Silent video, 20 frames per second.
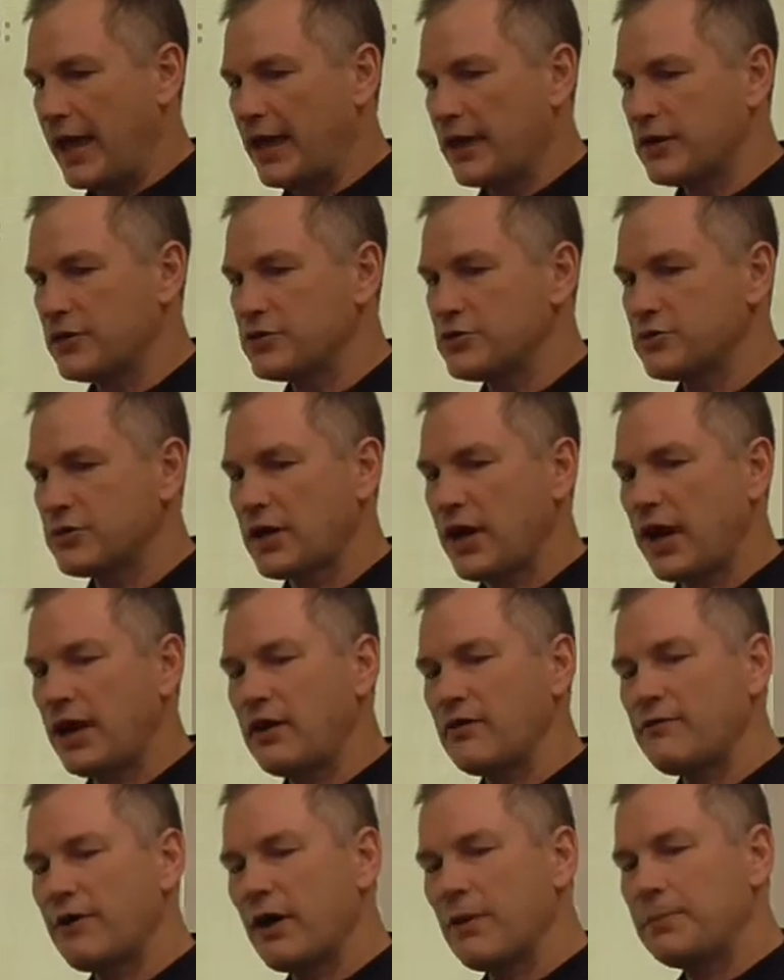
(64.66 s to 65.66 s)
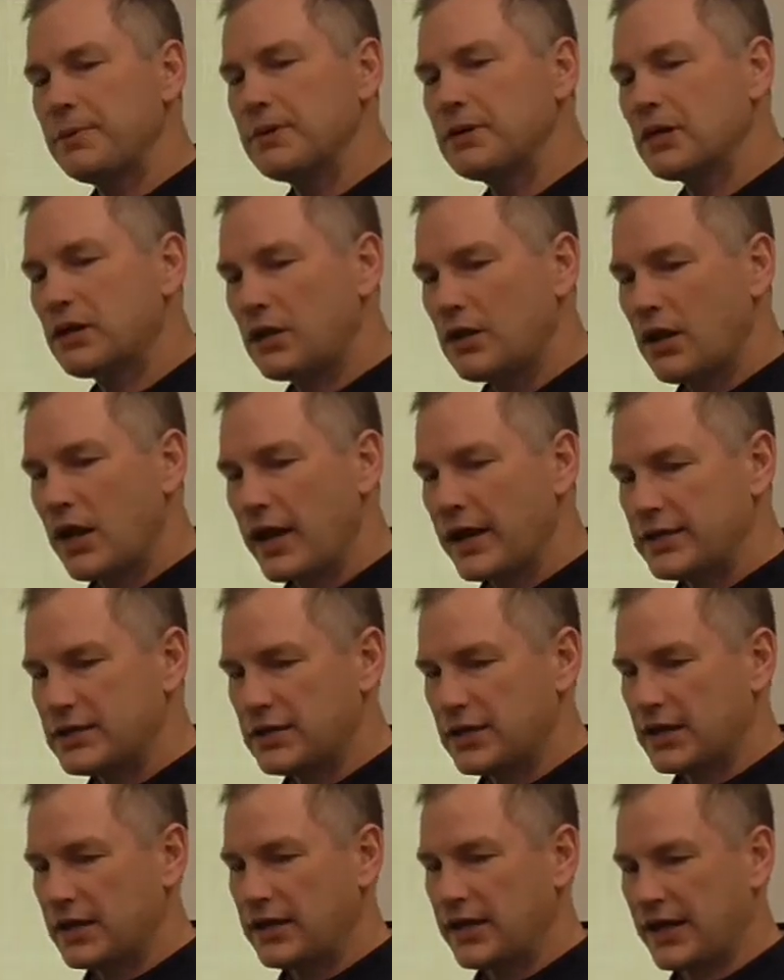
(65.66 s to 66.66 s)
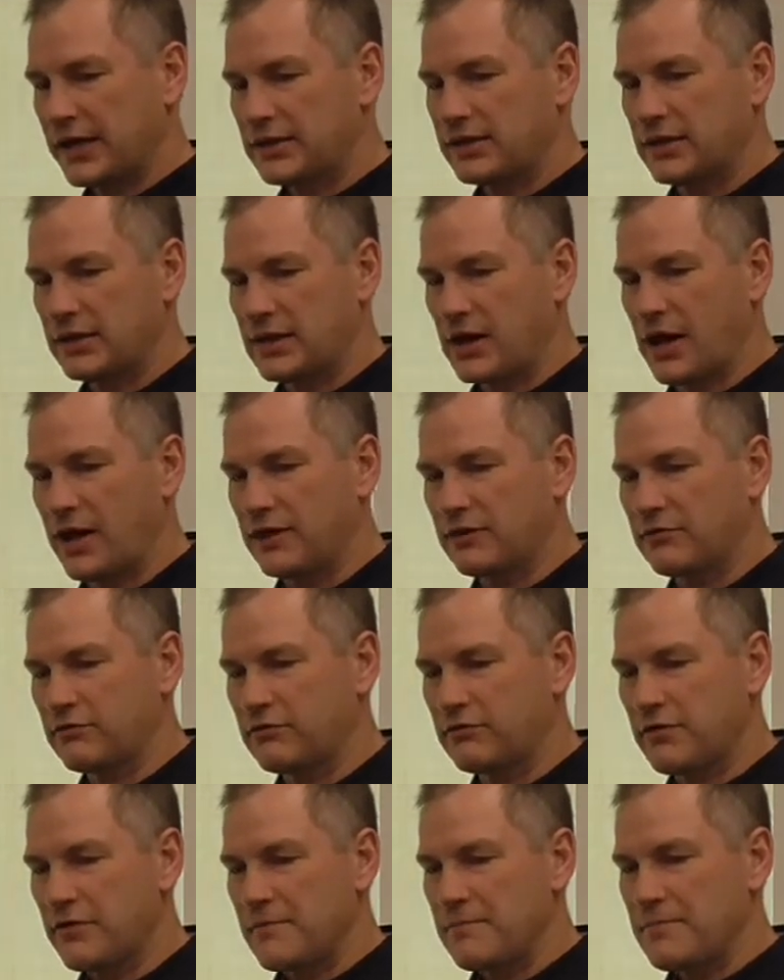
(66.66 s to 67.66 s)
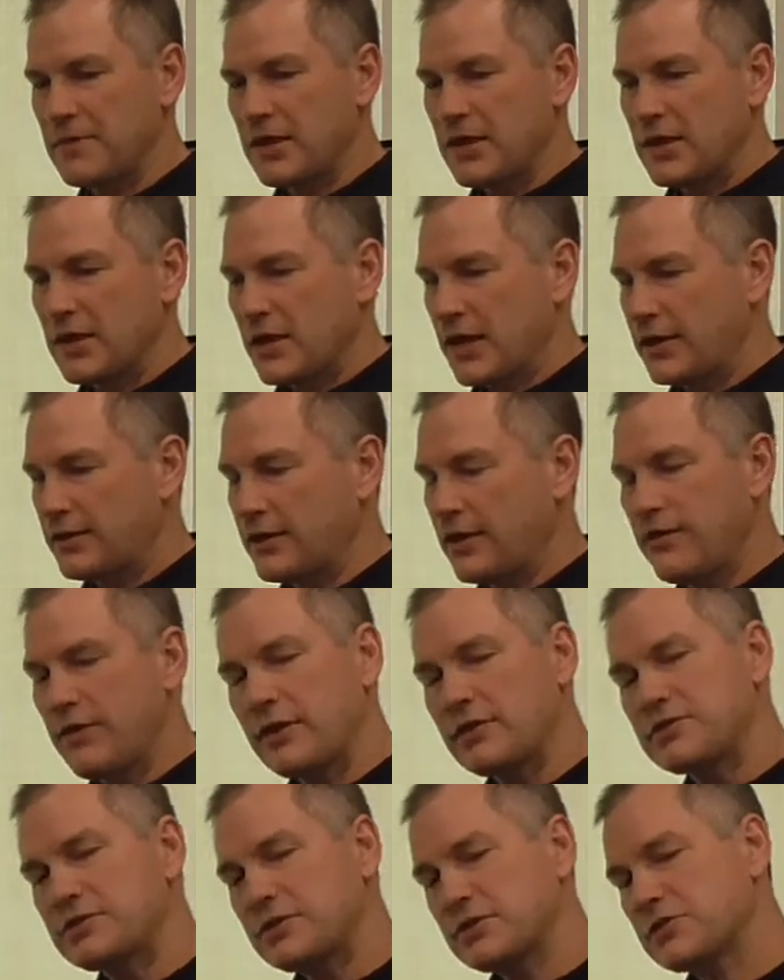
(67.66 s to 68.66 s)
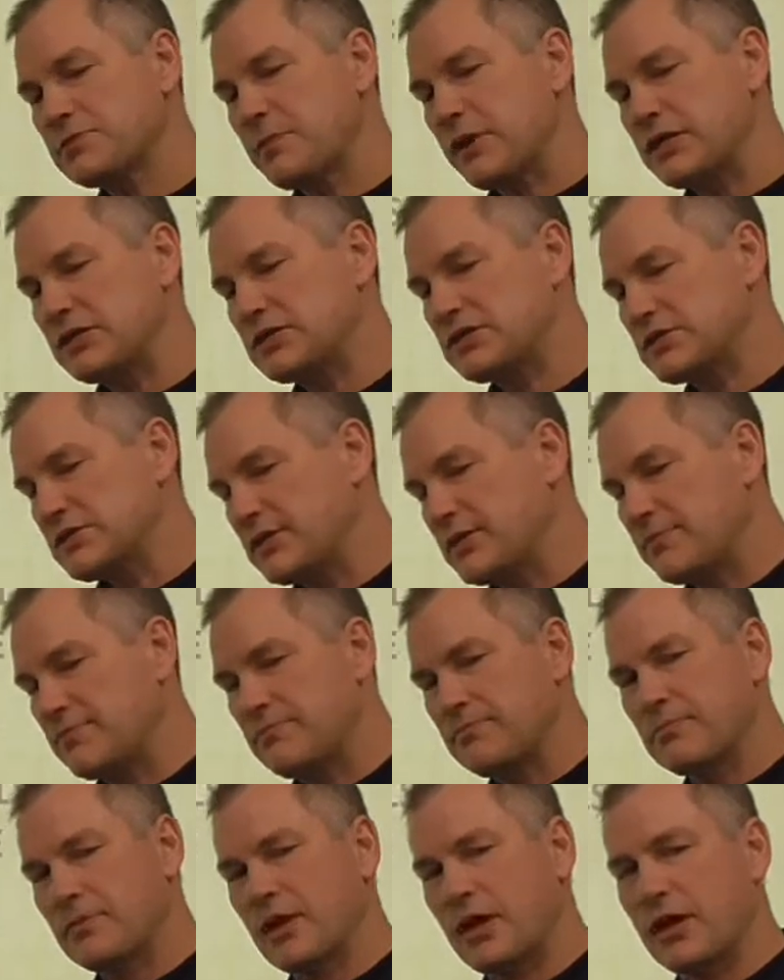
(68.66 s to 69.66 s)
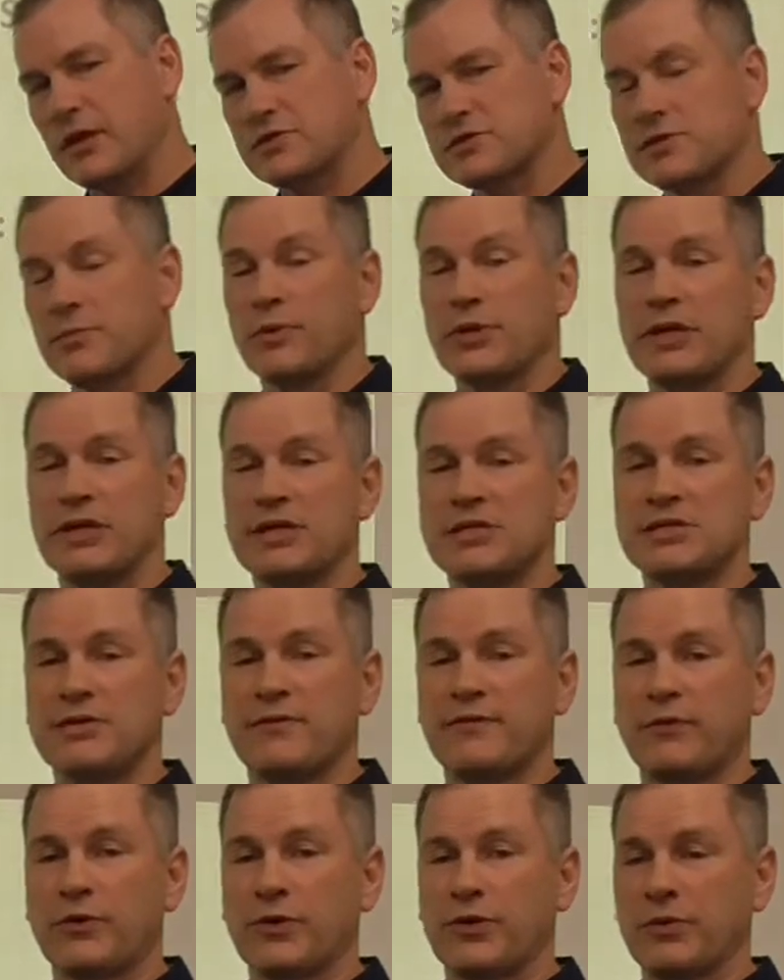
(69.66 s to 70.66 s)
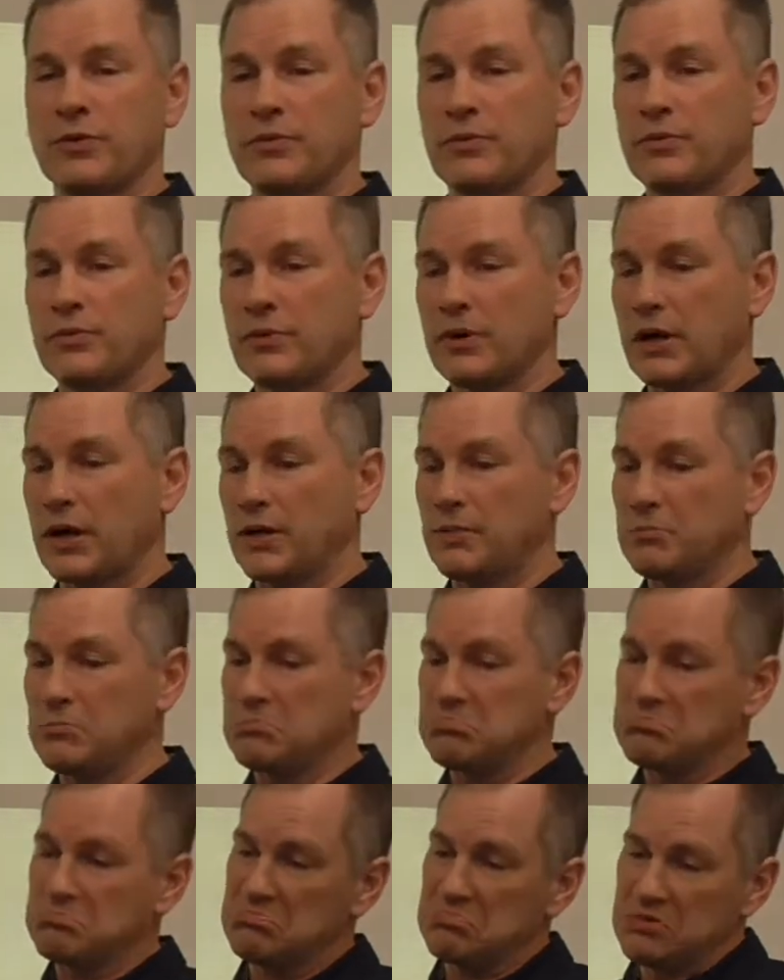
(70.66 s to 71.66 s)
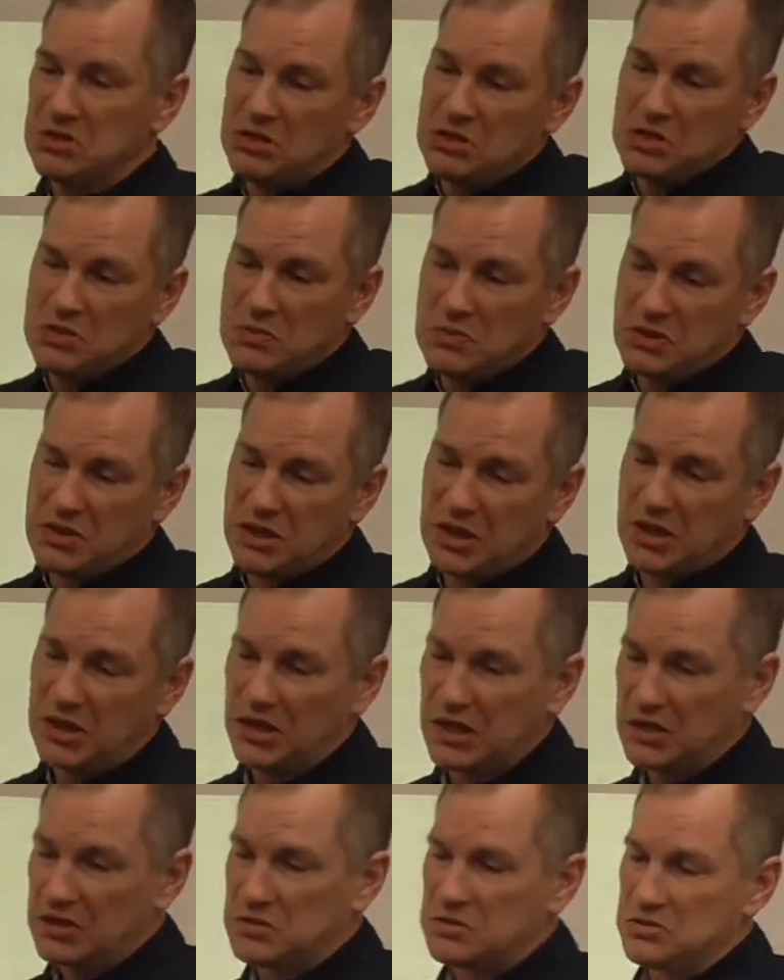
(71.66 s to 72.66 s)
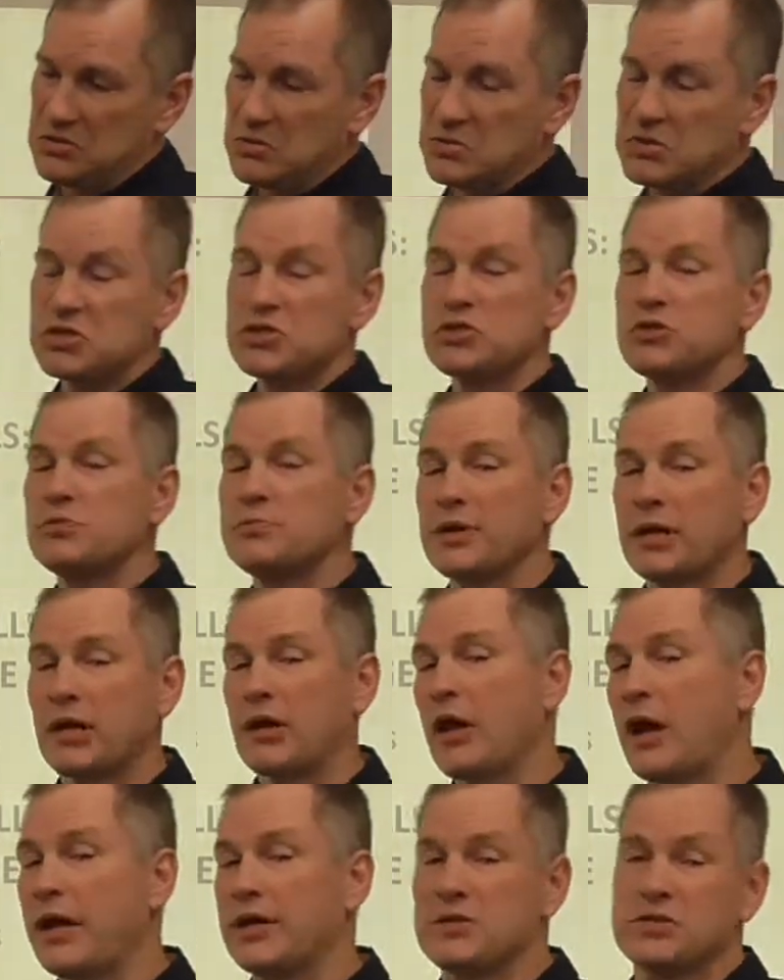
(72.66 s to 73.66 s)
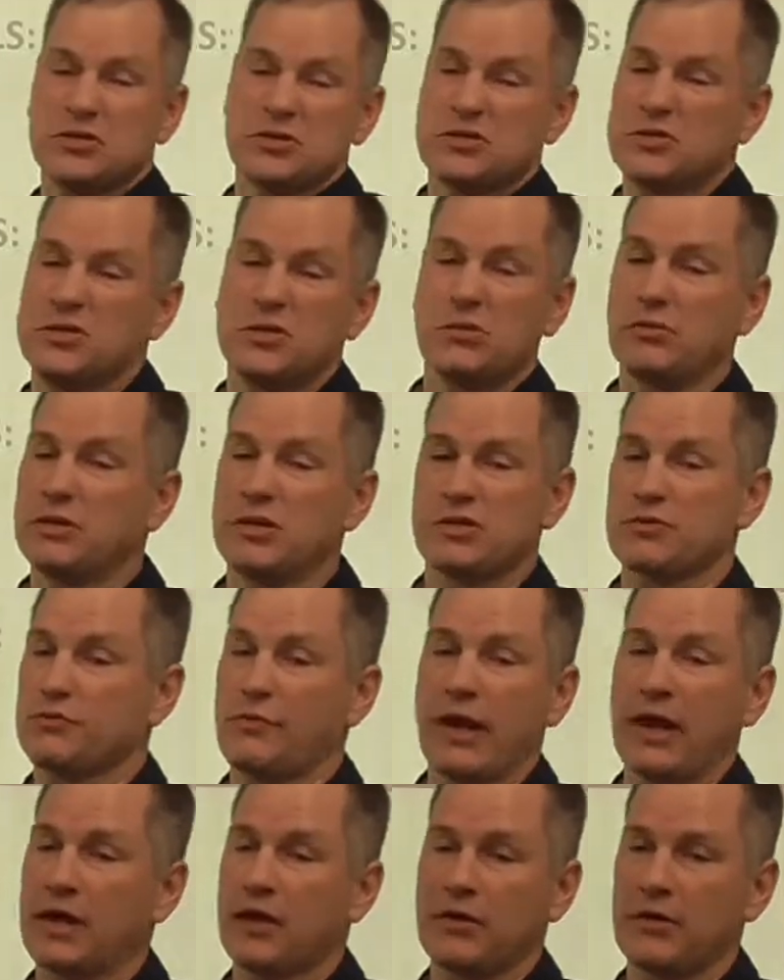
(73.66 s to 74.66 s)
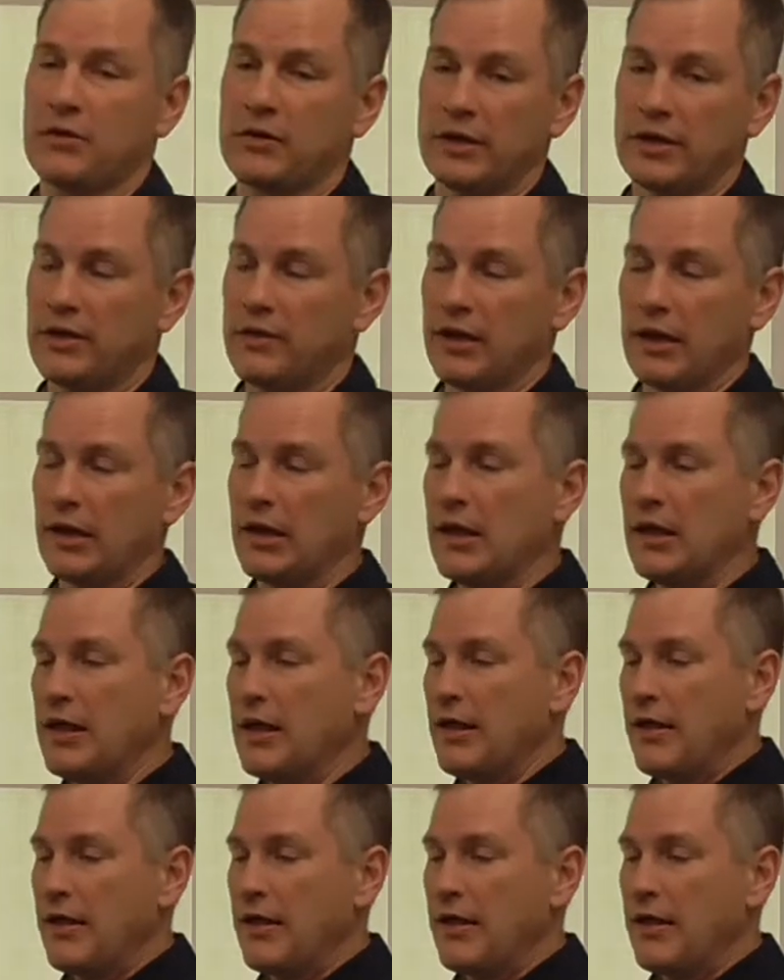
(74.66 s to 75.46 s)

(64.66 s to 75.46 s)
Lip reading: and you're kind of helping the client to connect the dots. Now this might seem somewhat easy for you. You would think that, you would assume that clients just do this regularly.